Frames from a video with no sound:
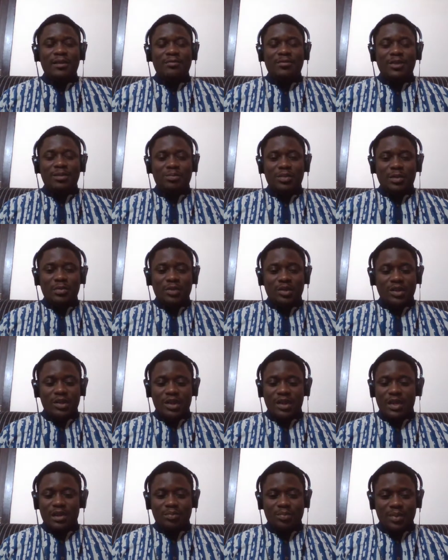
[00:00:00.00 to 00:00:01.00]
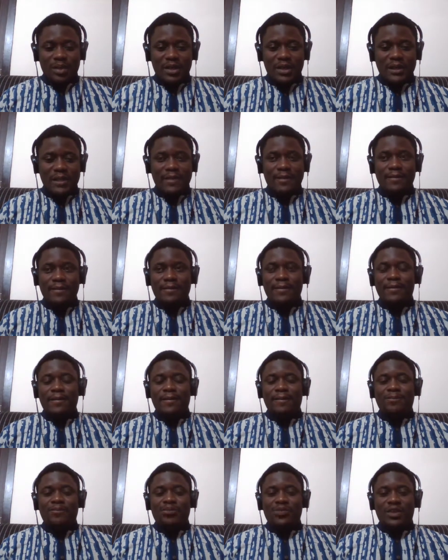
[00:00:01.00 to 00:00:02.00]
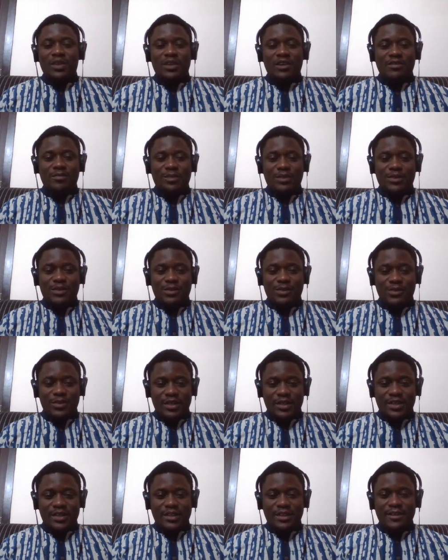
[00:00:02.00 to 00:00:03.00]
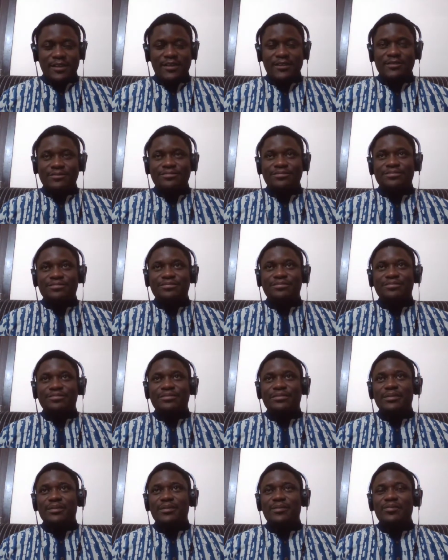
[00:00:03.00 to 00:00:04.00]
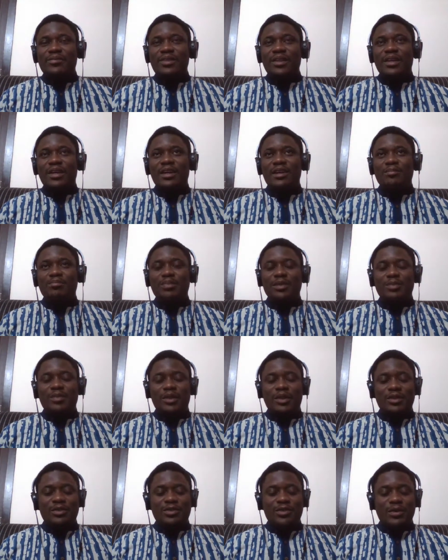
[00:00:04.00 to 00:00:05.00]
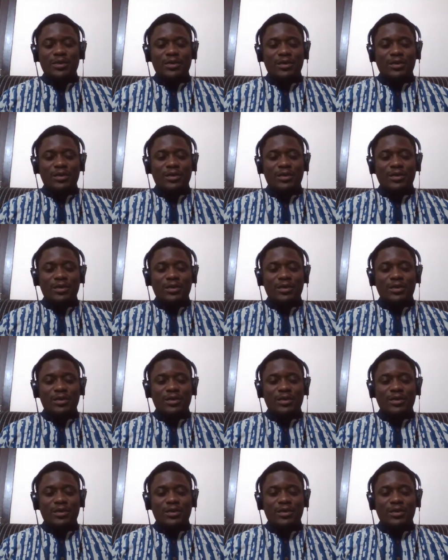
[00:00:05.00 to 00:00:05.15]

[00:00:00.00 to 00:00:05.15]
Um, the people are happy, the government is working, um, people are